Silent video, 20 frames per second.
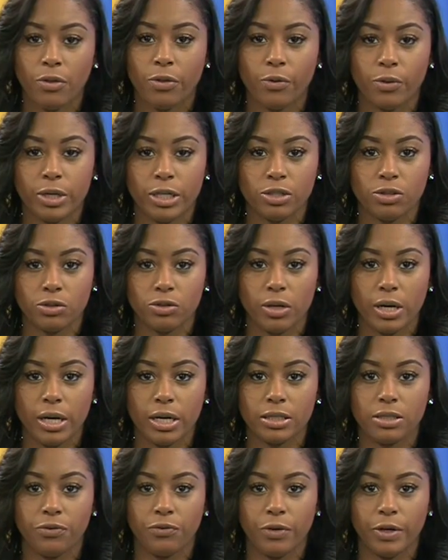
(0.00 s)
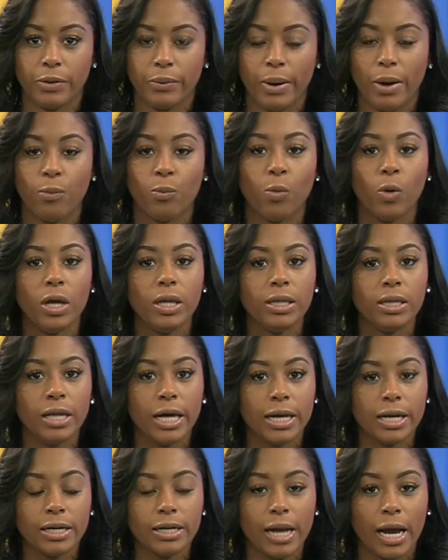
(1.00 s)
Authorities are trying to figure out what
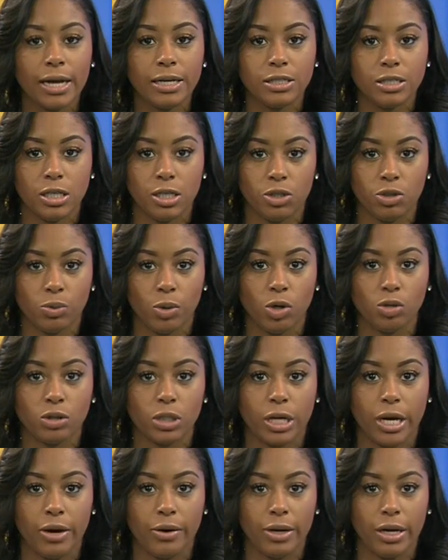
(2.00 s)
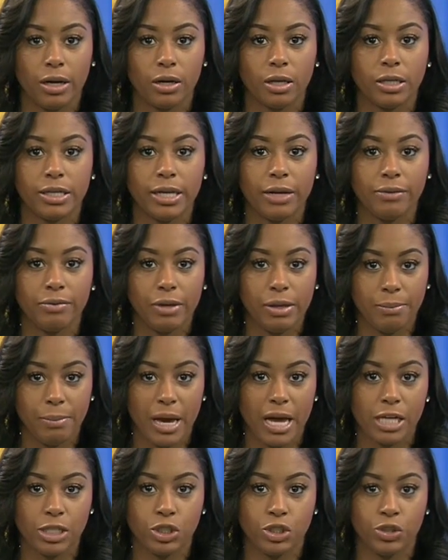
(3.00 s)
led a 19-year-old to carry out a deadly
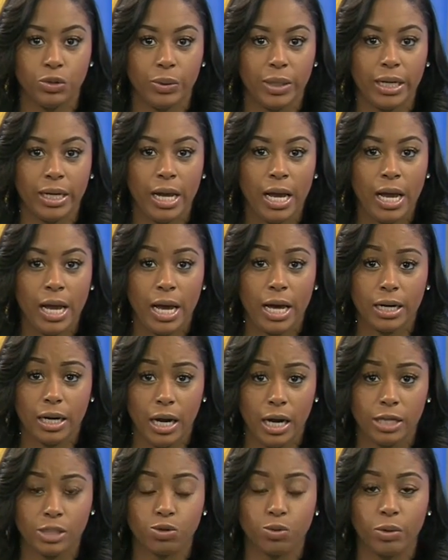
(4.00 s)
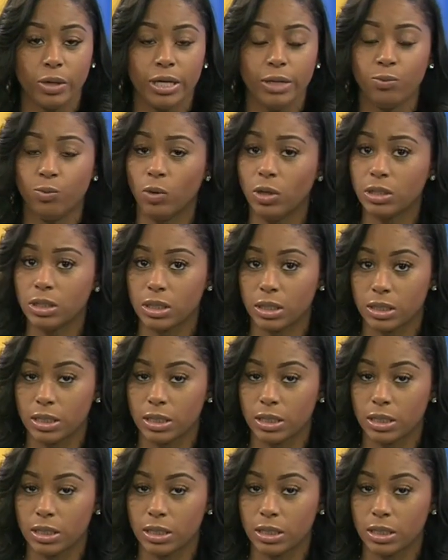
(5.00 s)
mass shooting at a high school he once